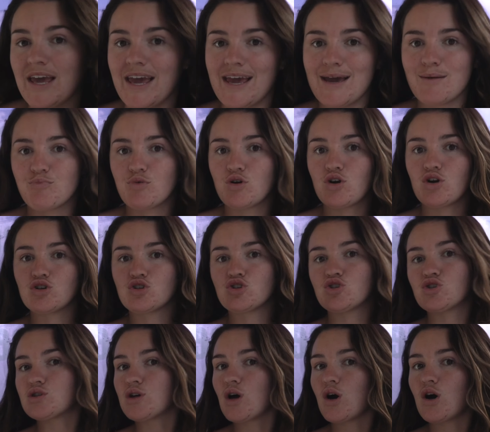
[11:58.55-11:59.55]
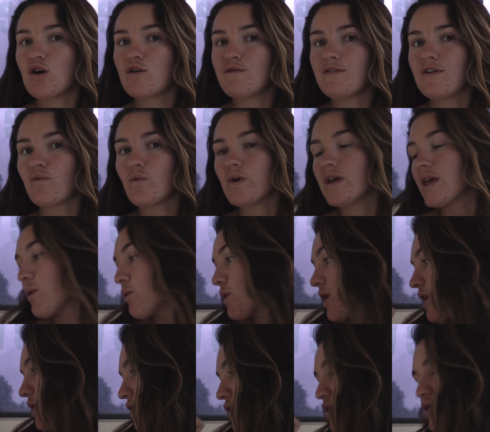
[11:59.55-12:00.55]
camper stove, if we get
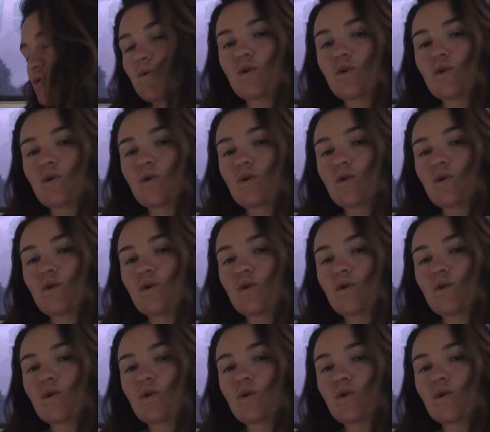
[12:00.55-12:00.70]
one of those,